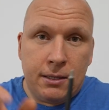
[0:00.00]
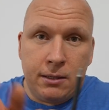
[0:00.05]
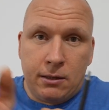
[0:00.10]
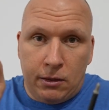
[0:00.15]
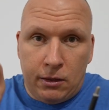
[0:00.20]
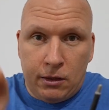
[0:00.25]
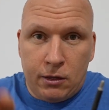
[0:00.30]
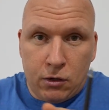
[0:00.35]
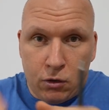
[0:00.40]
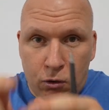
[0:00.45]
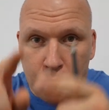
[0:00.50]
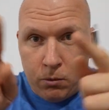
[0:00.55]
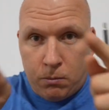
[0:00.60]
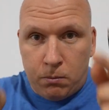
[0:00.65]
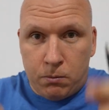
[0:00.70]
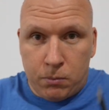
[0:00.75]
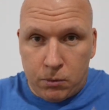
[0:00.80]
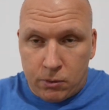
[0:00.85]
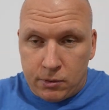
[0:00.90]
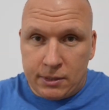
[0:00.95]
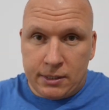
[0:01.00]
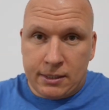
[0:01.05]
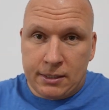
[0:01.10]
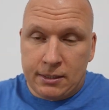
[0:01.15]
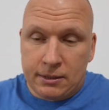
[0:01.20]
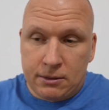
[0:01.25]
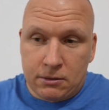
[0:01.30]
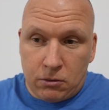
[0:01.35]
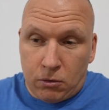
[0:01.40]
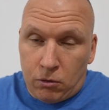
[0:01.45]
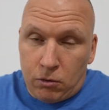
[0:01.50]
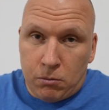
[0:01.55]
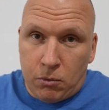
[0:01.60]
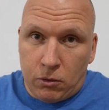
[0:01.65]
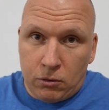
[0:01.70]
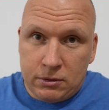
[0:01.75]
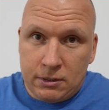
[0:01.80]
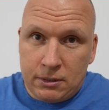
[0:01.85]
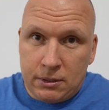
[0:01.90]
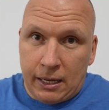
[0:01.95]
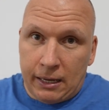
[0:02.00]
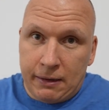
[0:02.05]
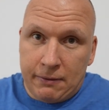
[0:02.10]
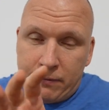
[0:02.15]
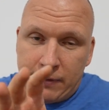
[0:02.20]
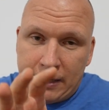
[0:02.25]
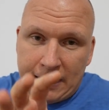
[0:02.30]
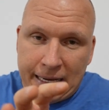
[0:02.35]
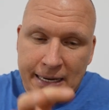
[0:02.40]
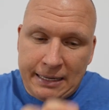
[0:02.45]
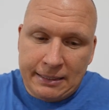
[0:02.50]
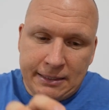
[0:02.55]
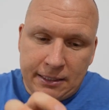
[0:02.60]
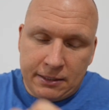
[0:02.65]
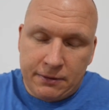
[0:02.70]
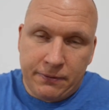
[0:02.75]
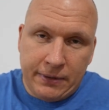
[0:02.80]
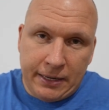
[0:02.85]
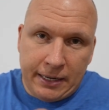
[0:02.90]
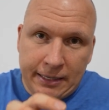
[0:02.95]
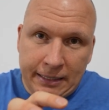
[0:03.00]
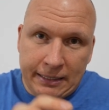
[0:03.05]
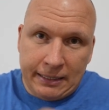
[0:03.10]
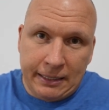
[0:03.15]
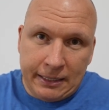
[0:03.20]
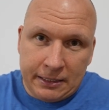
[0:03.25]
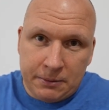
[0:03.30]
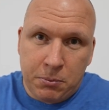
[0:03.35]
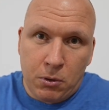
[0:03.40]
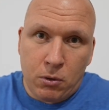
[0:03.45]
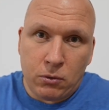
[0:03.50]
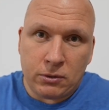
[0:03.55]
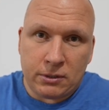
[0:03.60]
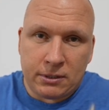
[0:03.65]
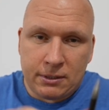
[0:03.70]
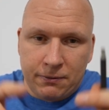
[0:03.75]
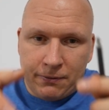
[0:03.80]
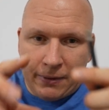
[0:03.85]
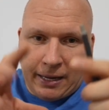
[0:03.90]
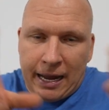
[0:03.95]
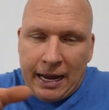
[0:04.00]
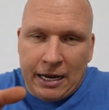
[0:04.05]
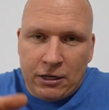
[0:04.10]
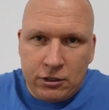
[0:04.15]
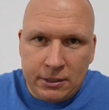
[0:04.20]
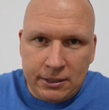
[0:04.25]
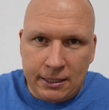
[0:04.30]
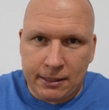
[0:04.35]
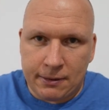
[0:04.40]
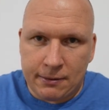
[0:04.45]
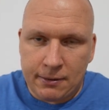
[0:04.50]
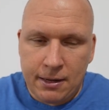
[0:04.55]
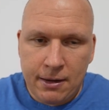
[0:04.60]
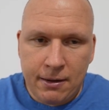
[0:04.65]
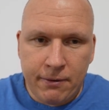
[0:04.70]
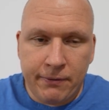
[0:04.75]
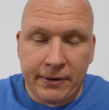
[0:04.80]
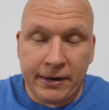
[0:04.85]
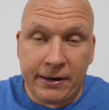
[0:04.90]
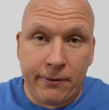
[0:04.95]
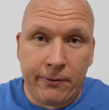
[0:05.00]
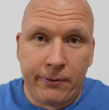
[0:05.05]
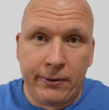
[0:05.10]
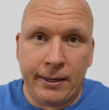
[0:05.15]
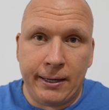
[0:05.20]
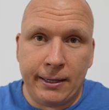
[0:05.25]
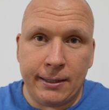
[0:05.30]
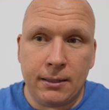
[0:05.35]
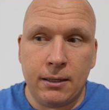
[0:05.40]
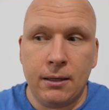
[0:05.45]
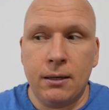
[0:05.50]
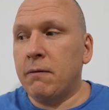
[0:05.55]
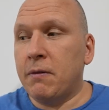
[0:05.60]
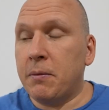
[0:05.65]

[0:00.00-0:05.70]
no borders almost, like the lens is very exposed, the edges are very thin.